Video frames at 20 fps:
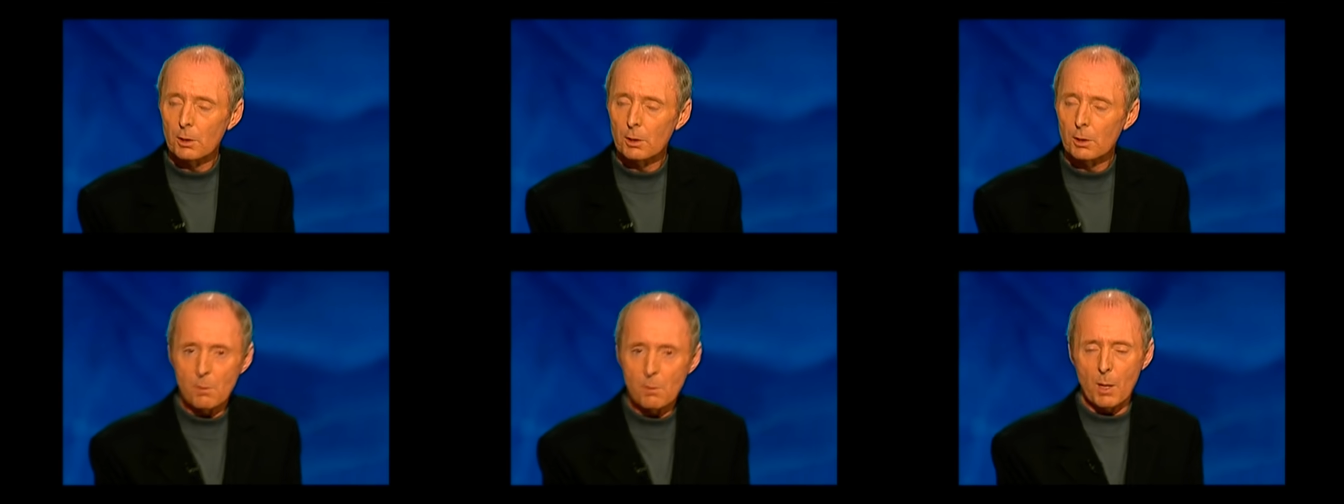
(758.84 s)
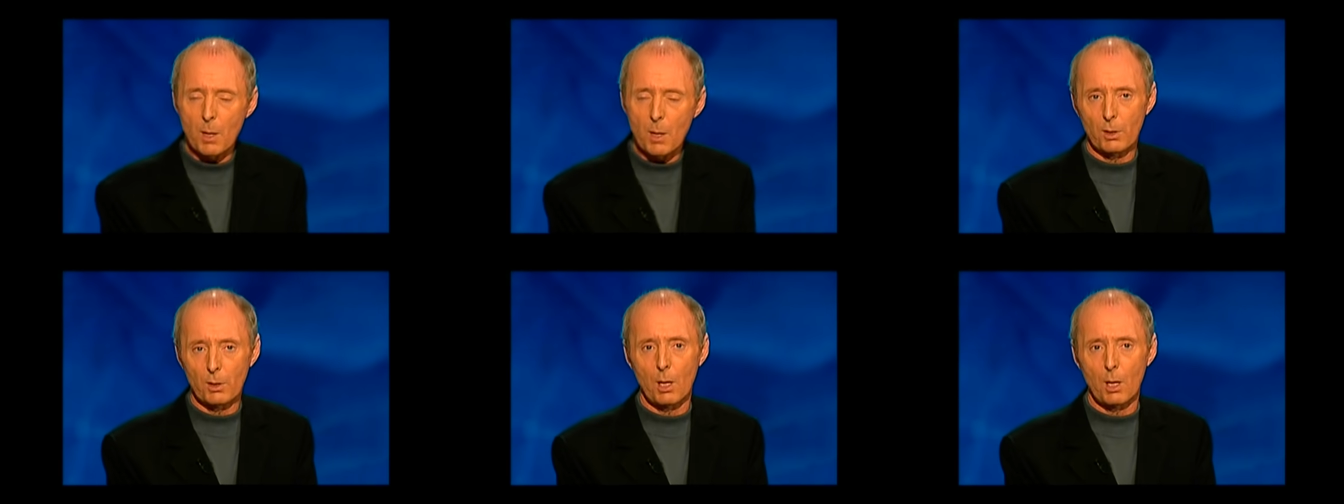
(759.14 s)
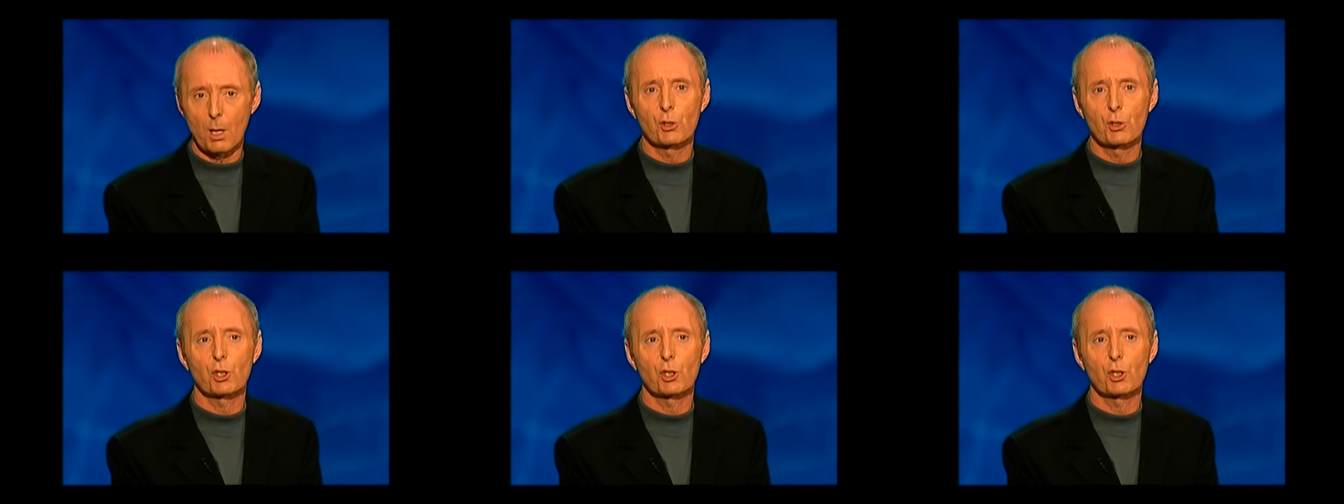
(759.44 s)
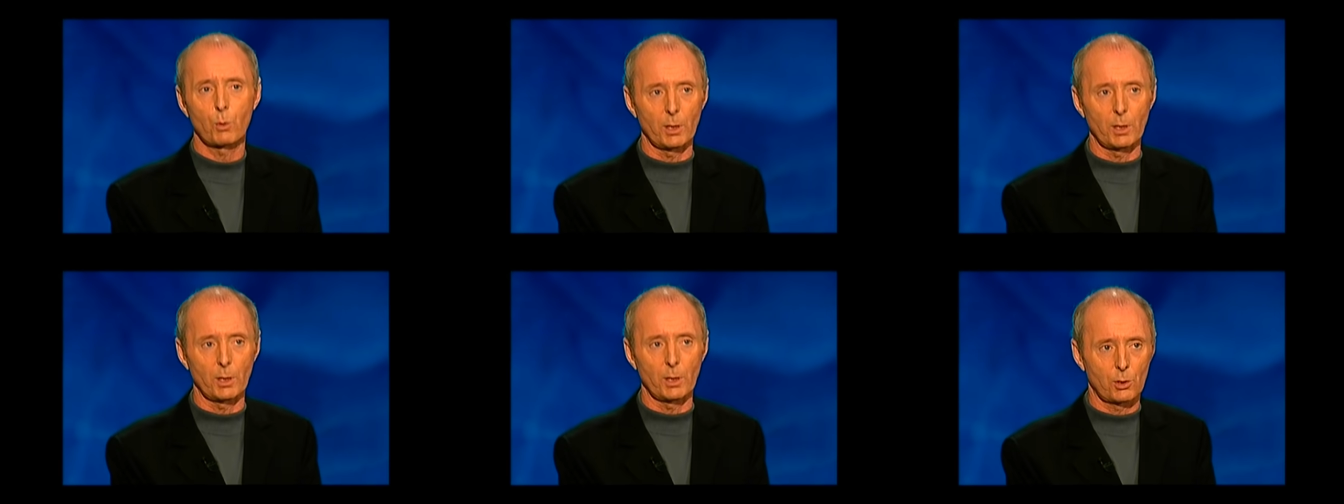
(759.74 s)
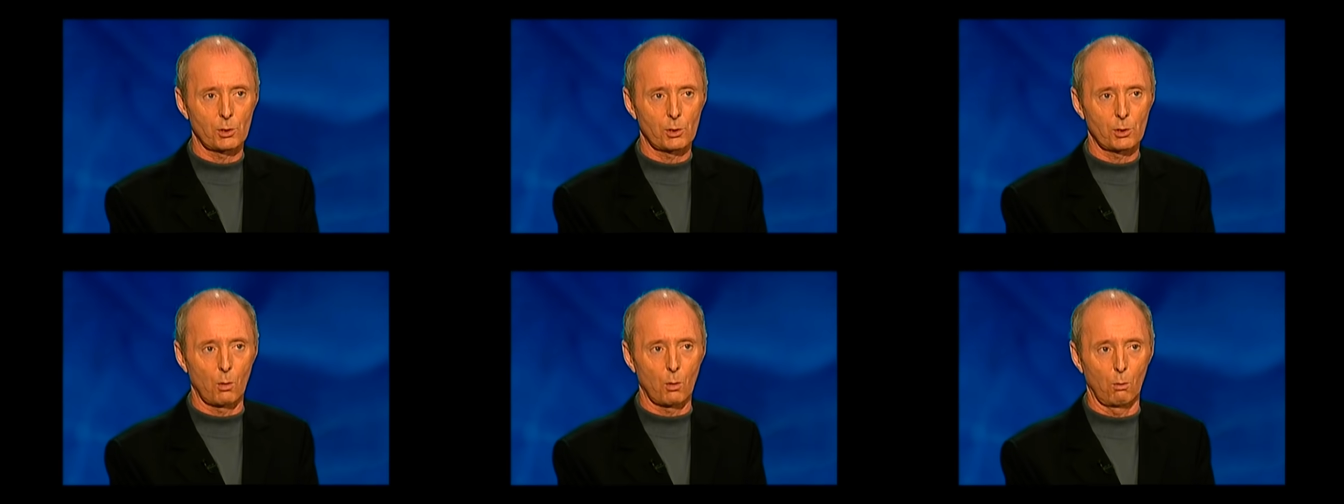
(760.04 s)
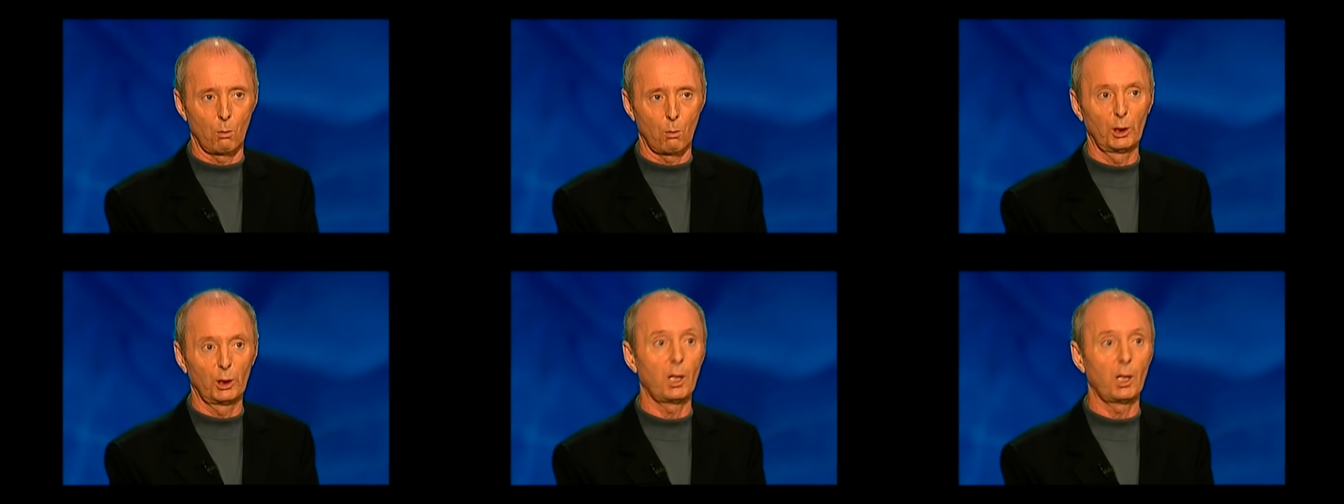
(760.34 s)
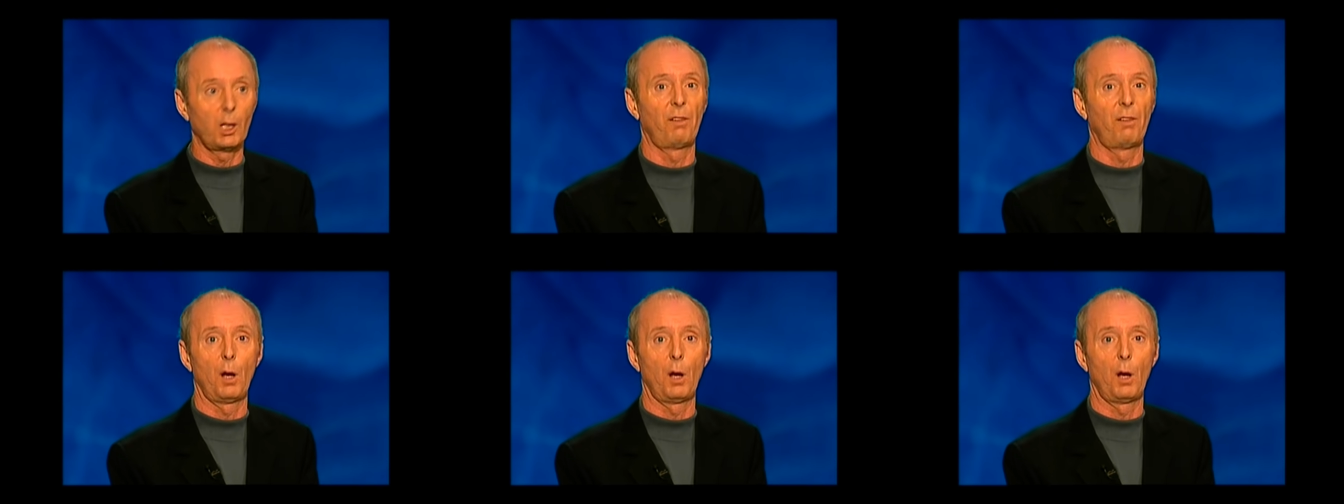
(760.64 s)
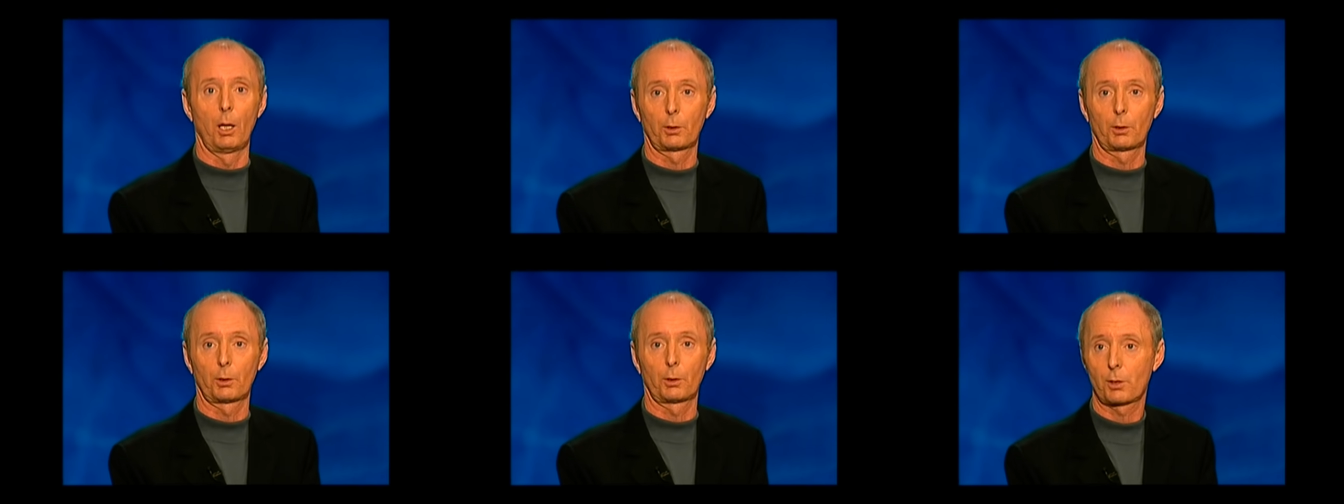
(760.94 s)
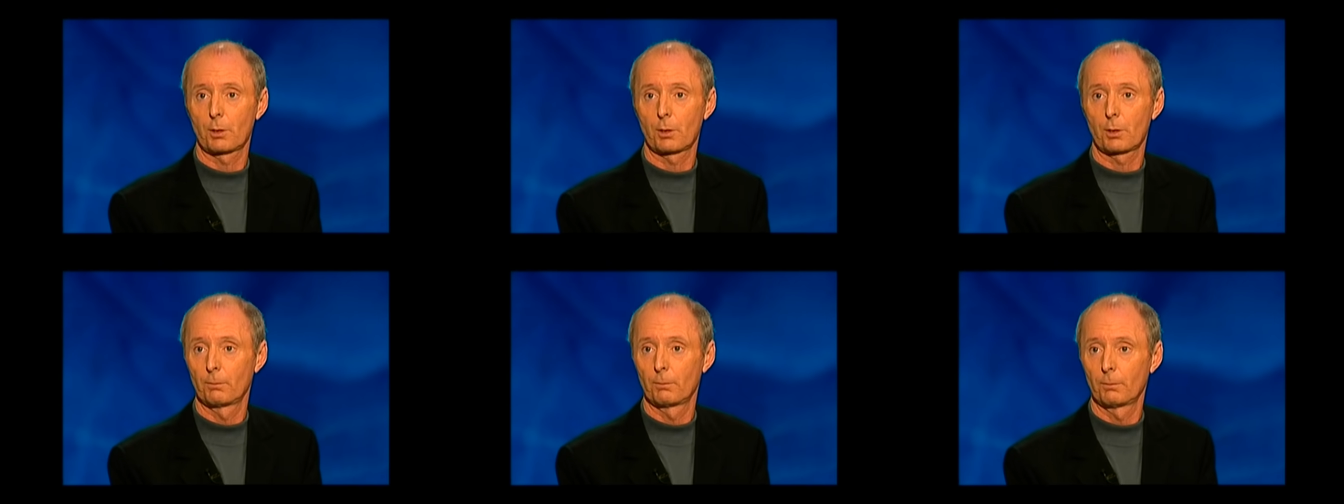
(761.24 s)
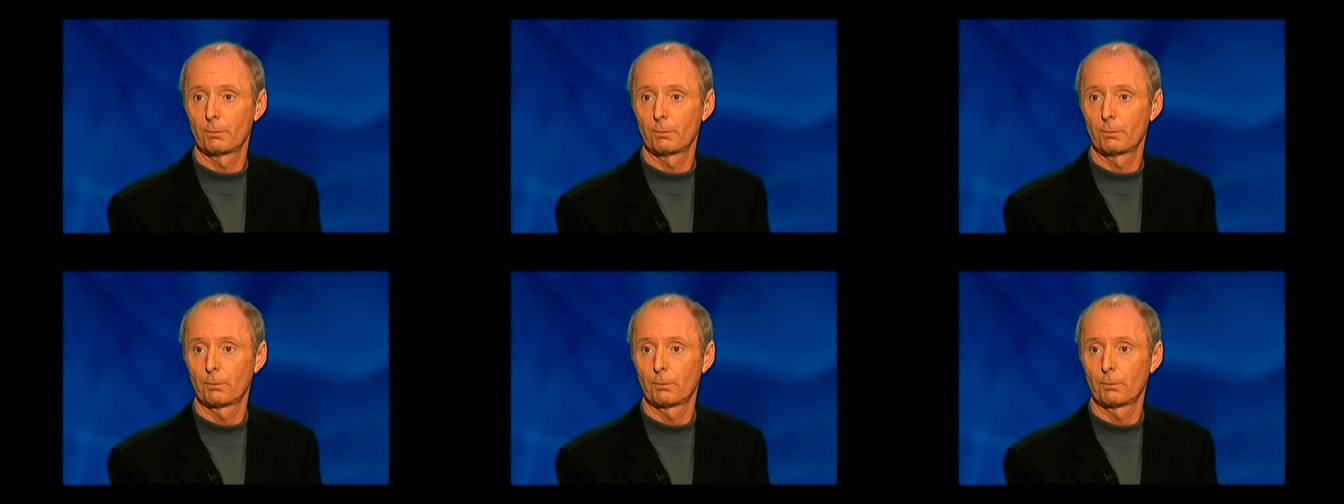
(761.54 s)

you remember those sweets called love hearts?